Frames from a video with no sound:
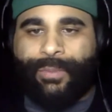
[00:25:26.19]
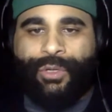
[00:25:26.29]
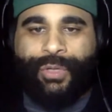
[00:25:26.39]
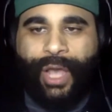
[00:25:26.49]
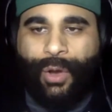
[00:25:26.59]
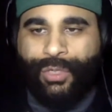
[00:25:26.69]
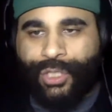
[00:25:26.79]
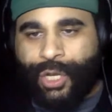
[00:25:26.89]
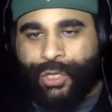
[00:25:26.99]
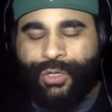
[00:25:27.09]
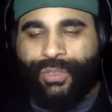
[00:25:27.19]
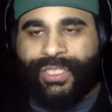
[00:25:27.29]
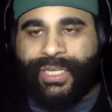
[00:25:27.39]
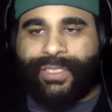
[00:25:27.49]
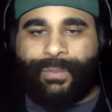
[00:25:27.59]
new coach, new
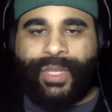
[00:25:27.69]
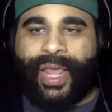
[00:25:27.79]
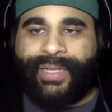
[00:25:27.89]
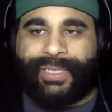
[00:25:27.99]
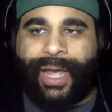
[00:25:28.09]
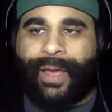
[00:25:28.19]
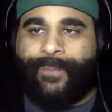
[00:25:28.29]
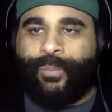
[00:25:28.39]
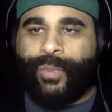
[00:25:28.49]
system the next time.